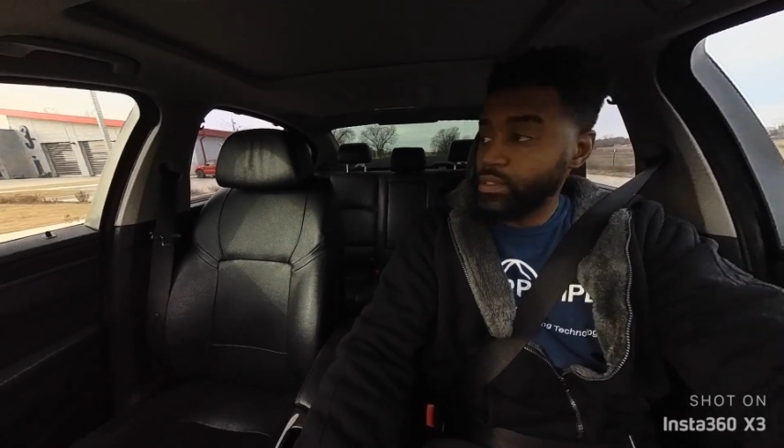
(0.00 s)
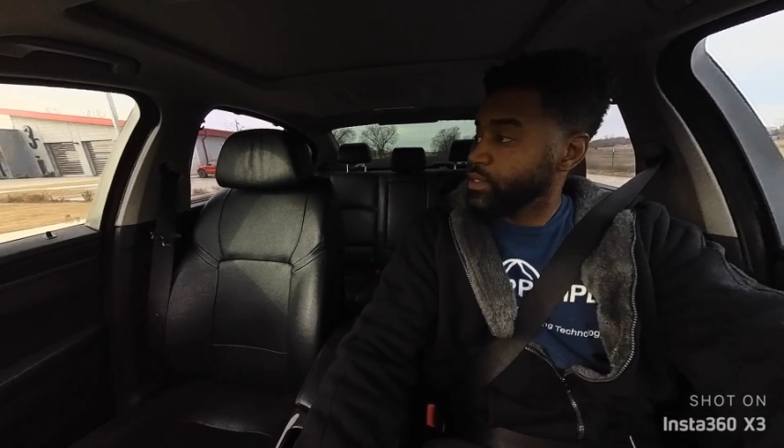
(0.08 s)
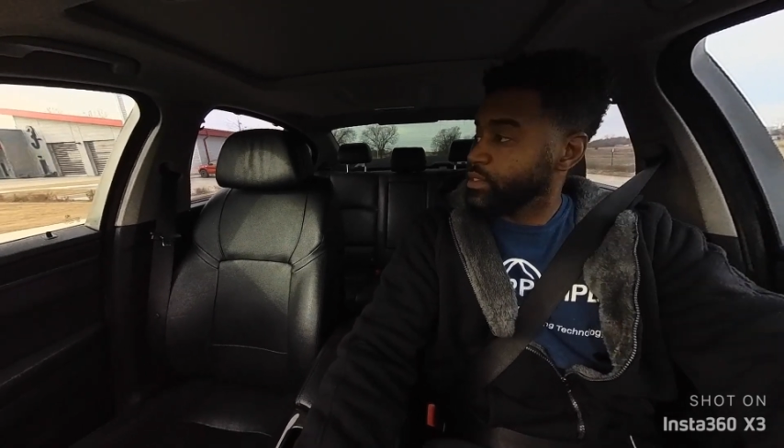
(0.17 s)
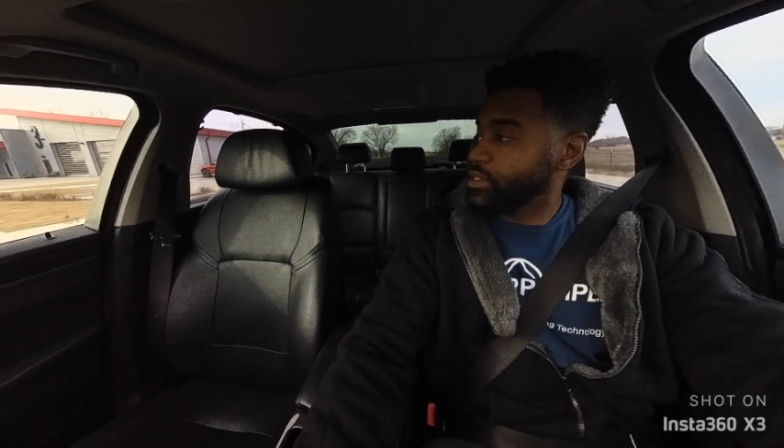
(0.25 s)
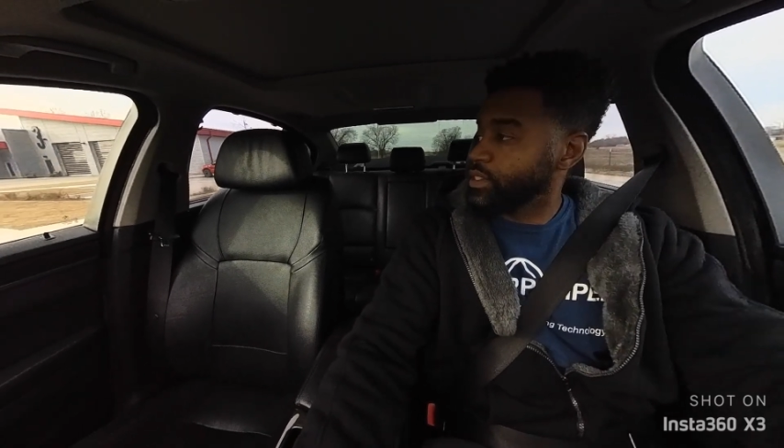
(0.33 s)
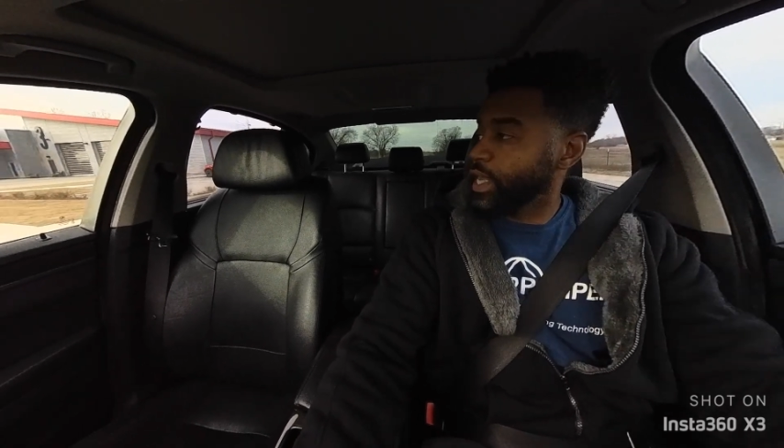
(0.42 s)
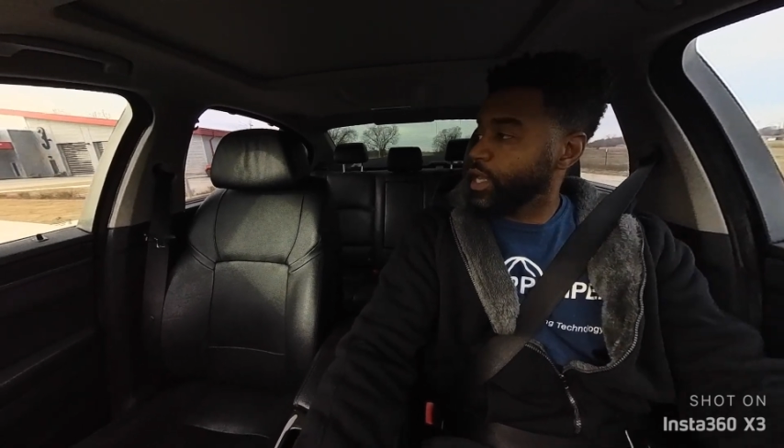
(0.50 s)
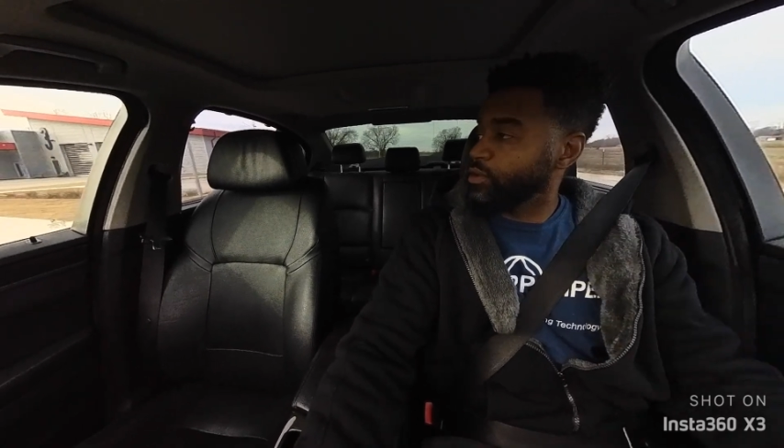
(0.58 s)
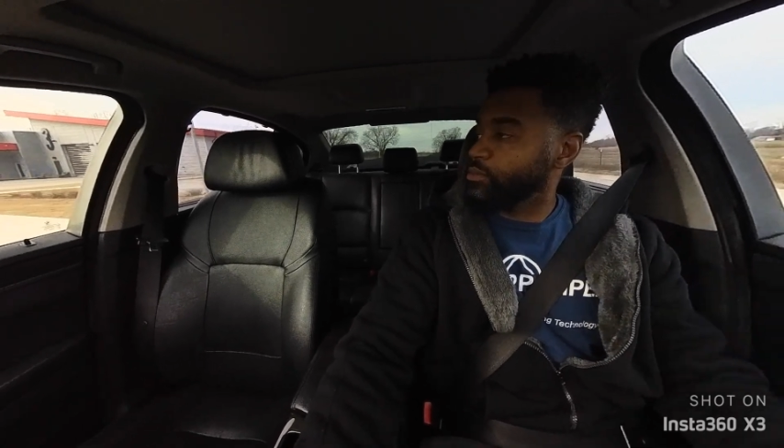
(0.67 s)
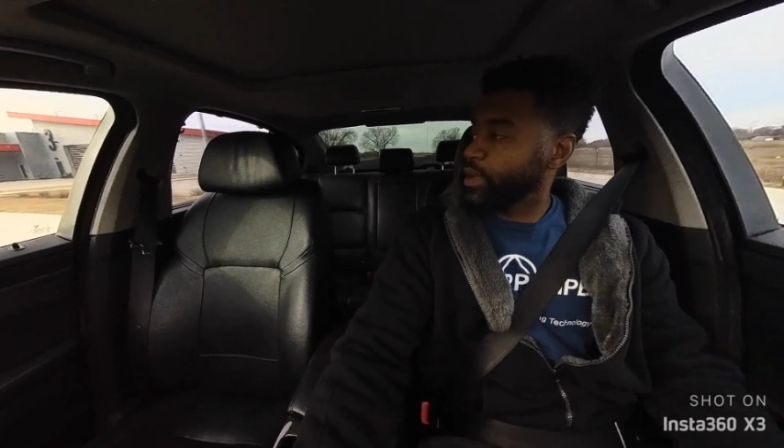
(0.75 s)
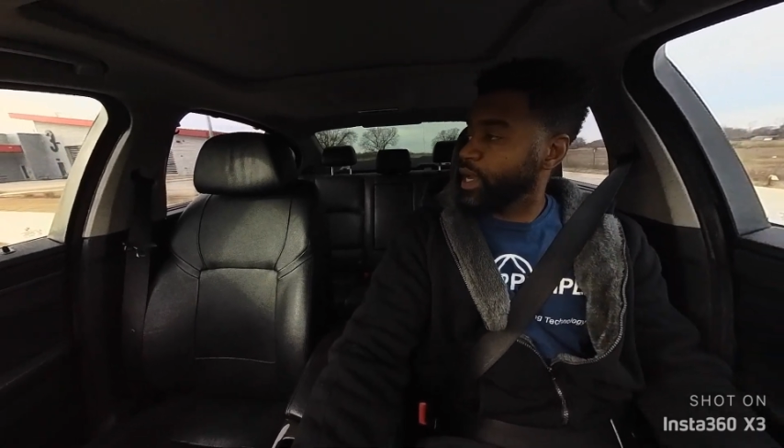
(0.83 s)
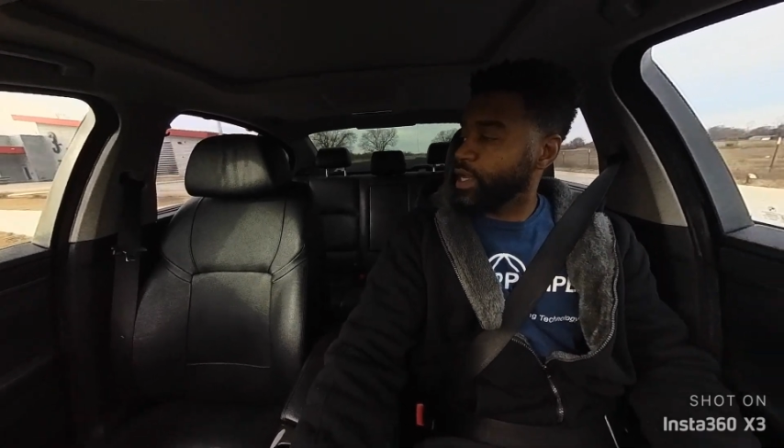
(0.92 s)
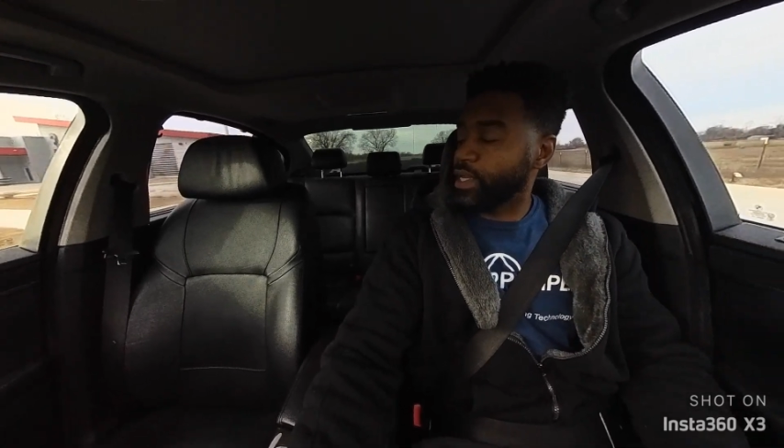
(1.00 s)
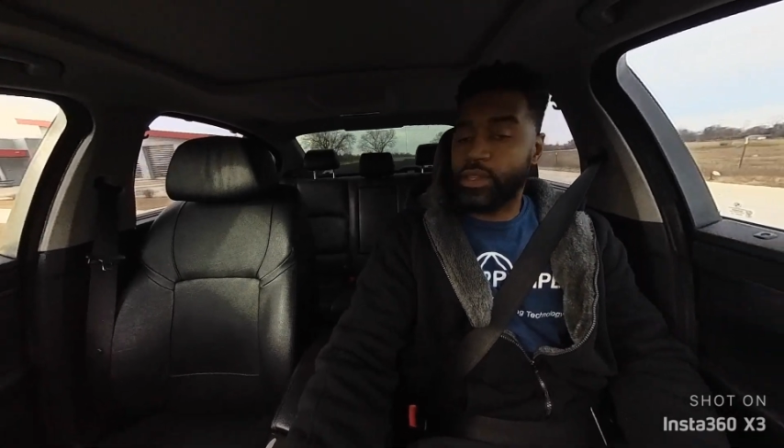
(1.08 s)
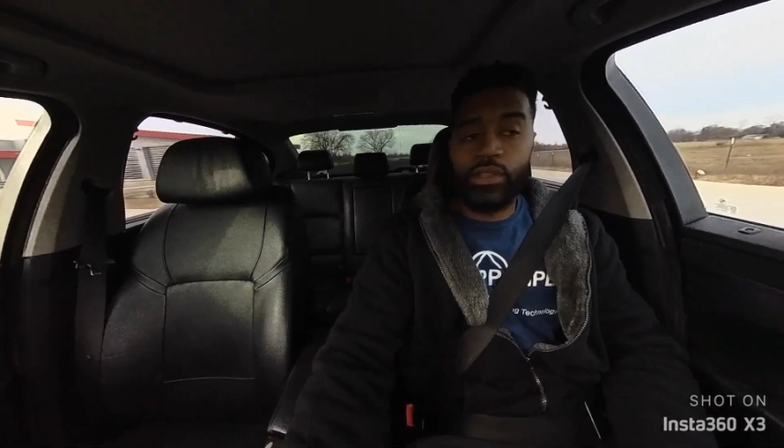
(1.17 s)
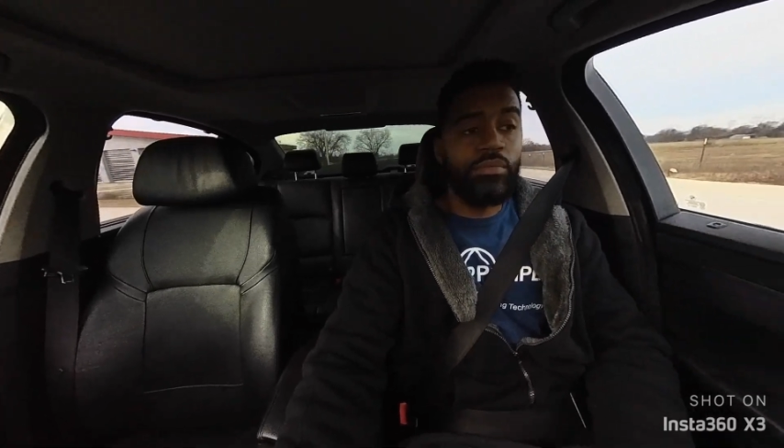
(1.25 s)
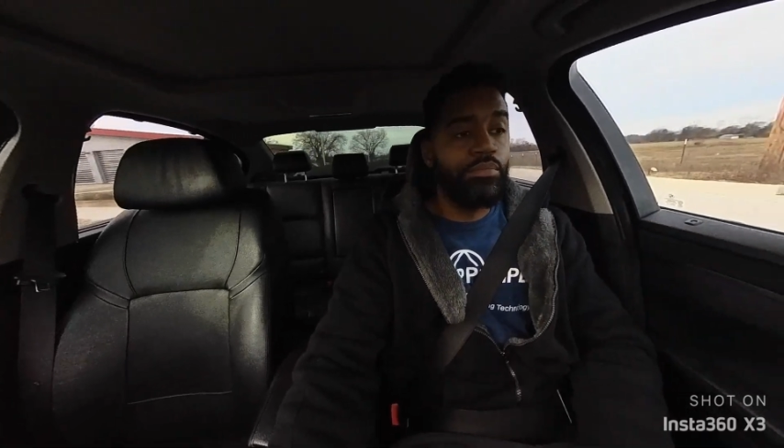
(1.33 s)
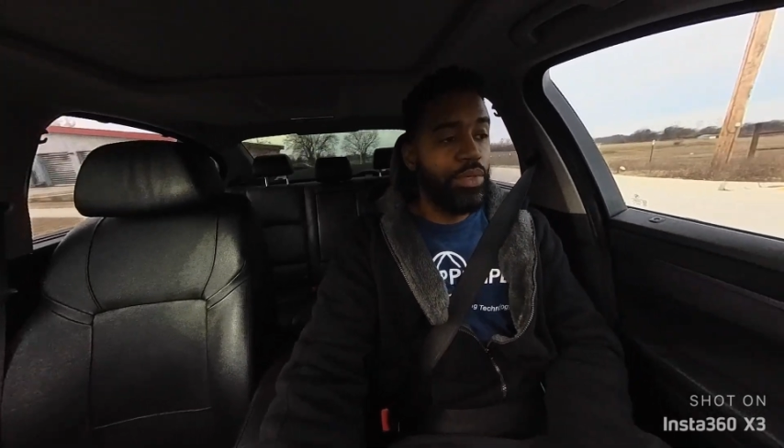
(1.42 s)
actually
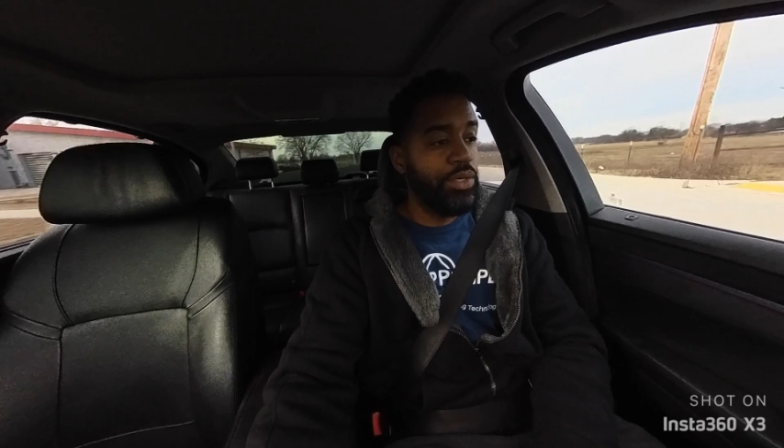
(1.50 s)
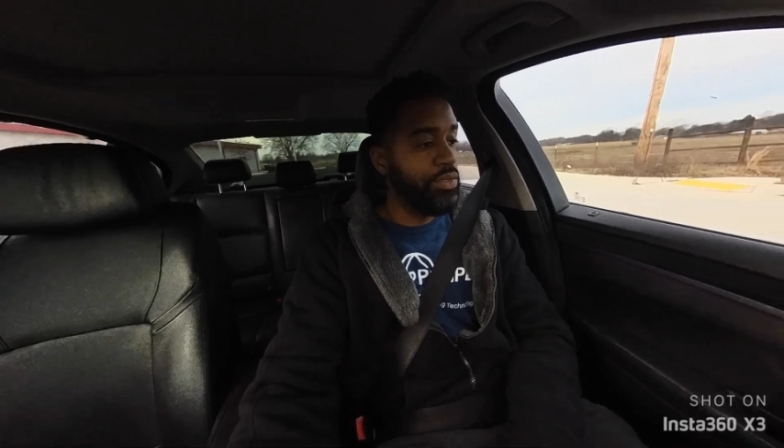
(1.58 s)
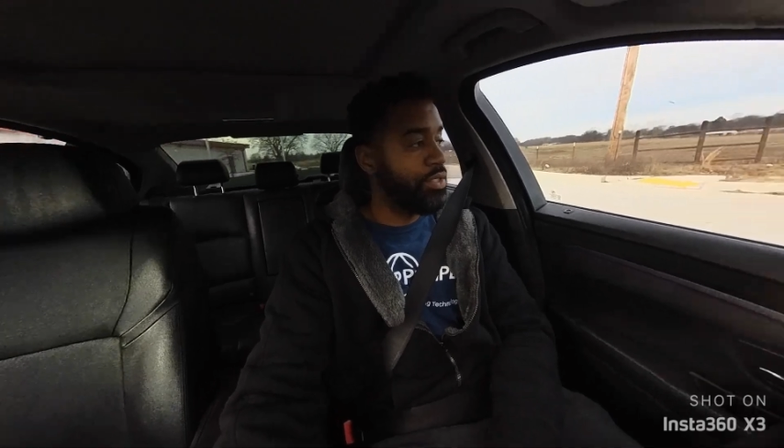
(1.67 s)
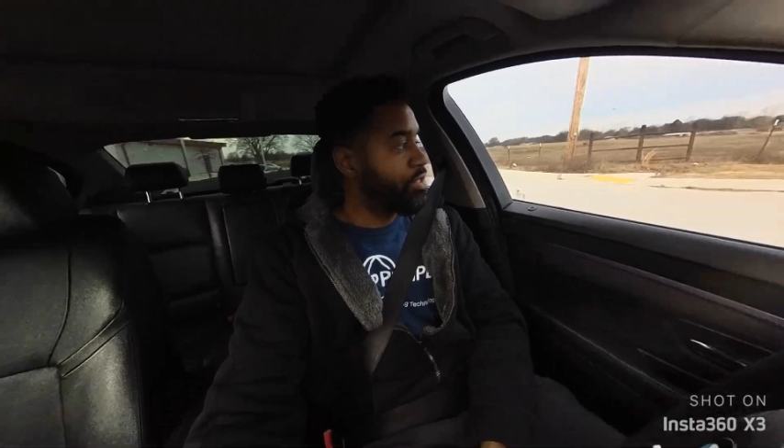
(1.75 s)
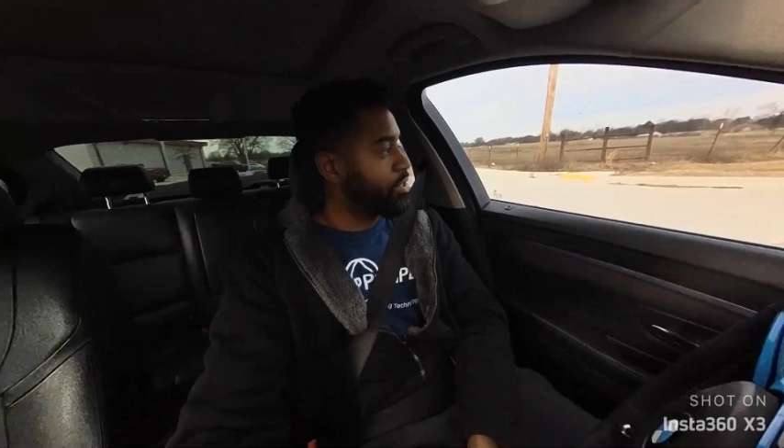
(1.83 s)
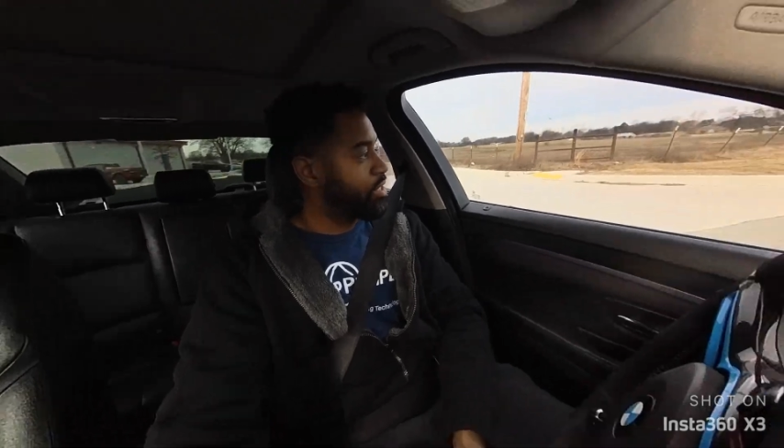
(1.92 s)
scaled